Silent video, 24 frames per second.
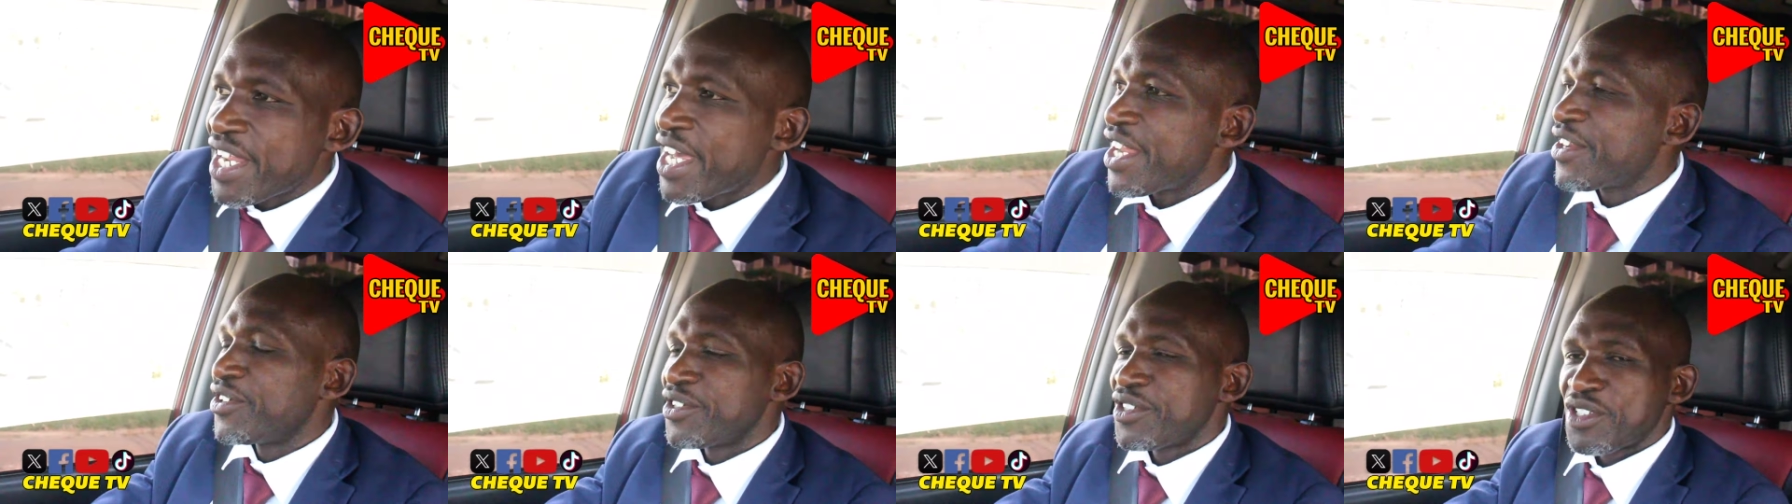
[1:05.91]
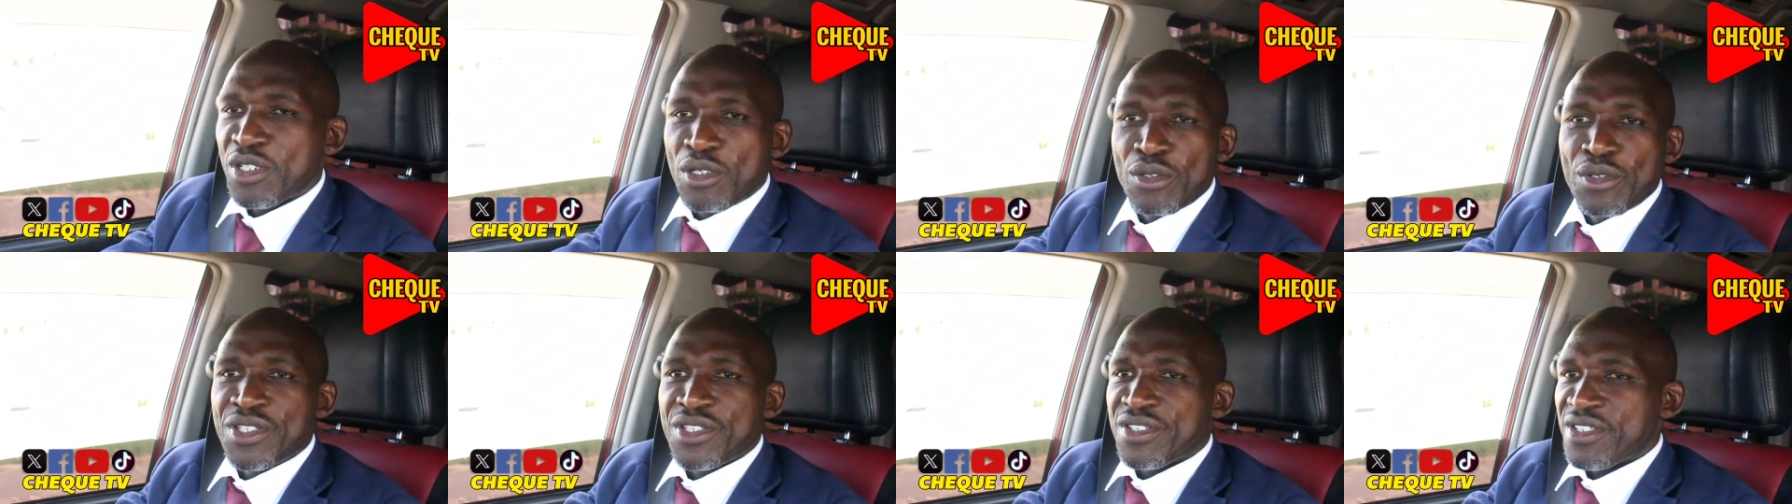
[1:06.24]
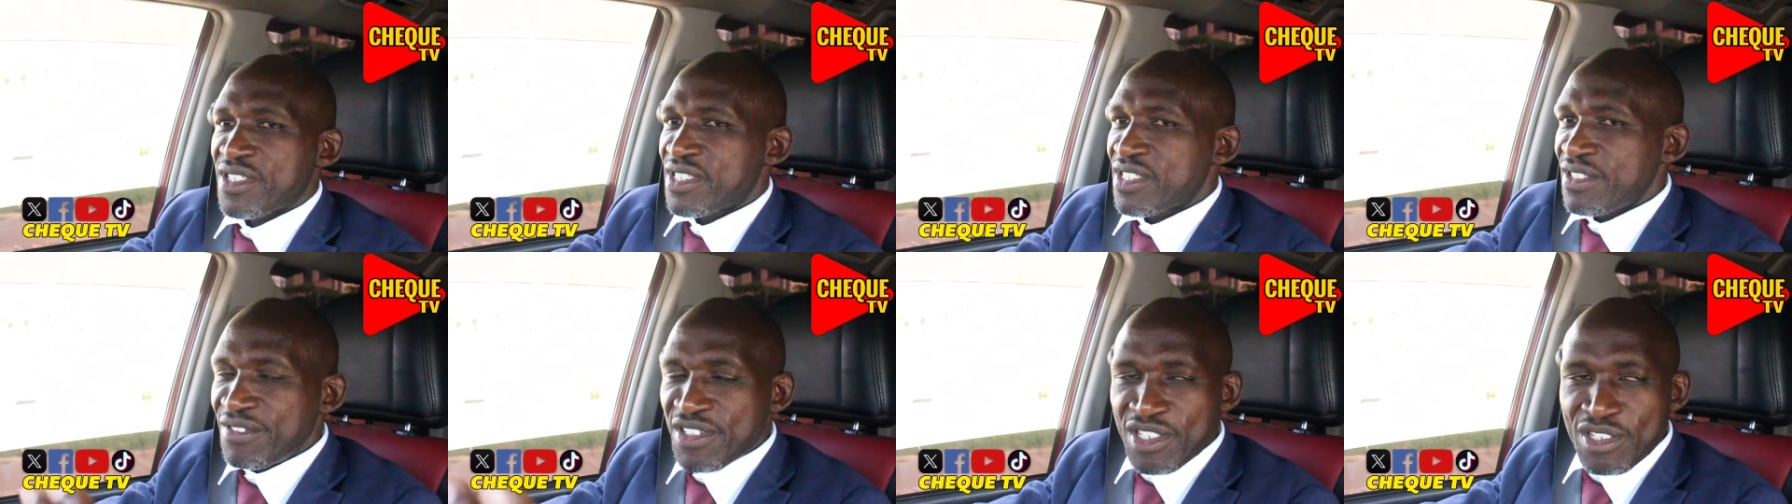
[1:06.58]
I don't know who is
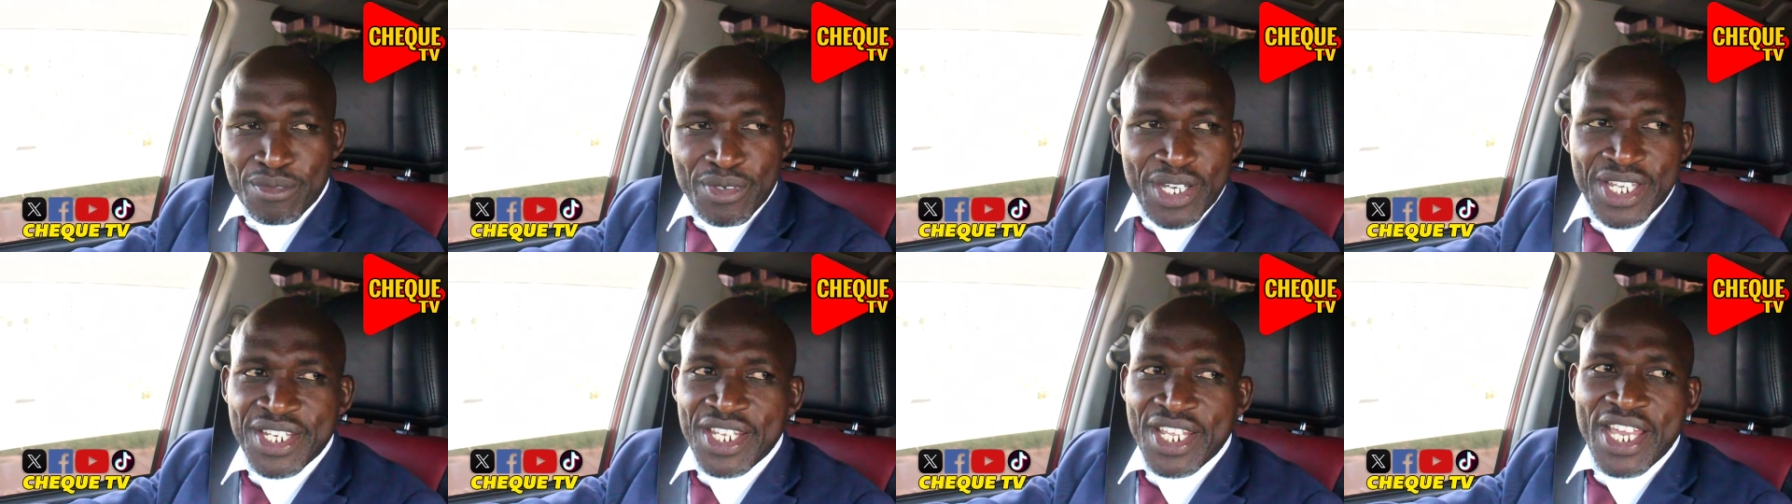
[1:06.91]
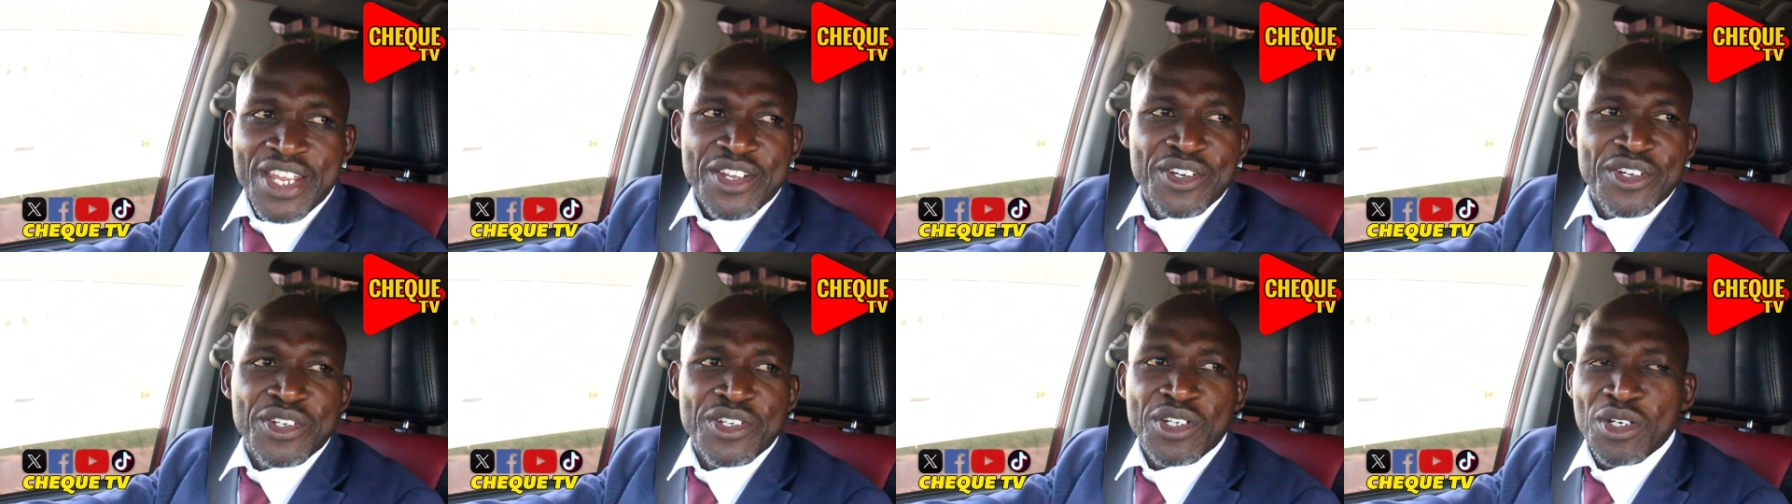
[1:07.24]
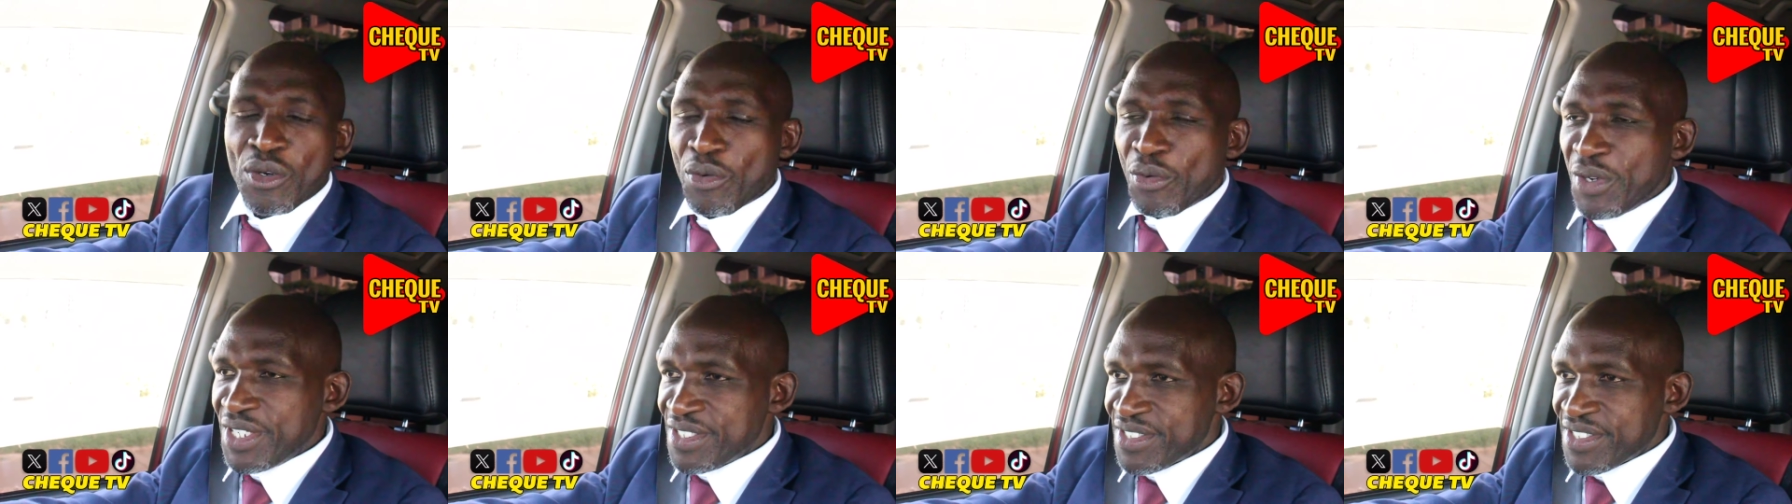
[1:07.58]
receiving money. I don't
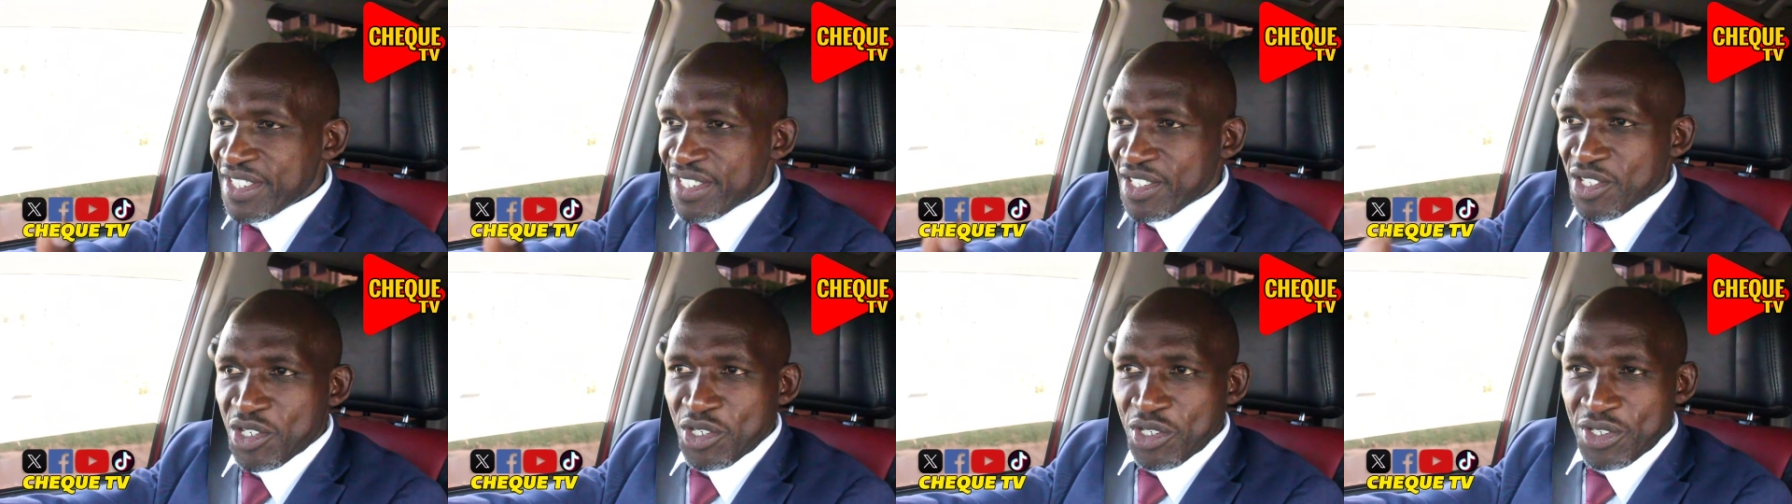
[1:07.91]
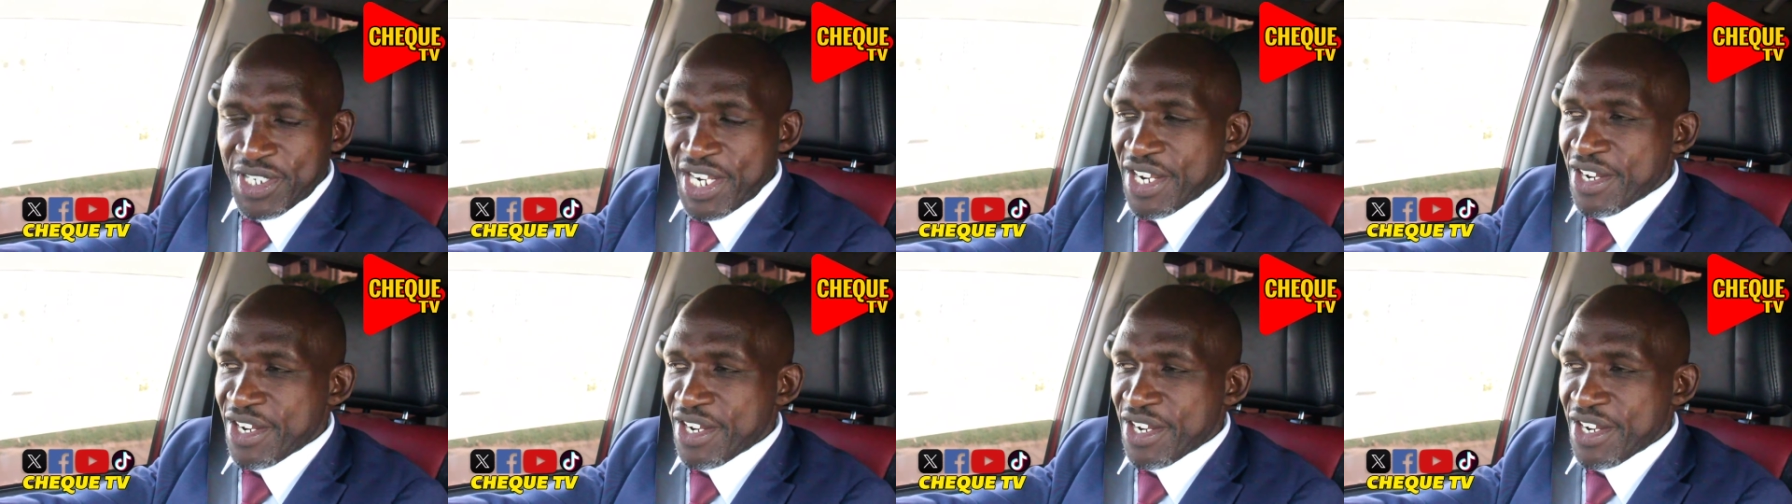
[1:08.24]
know who is in court.